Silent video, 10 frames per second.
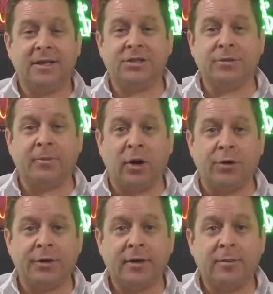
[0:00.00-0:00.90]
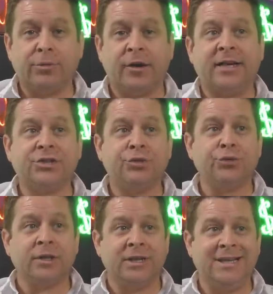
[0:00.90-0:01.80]
These are both press
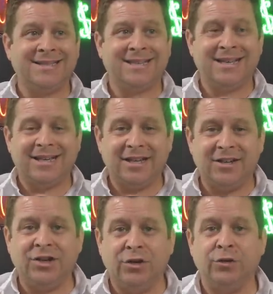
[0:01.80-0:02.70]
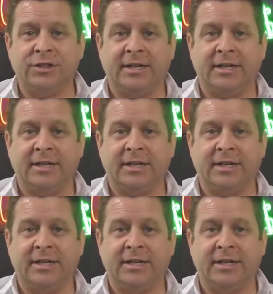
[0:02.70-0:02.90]
release news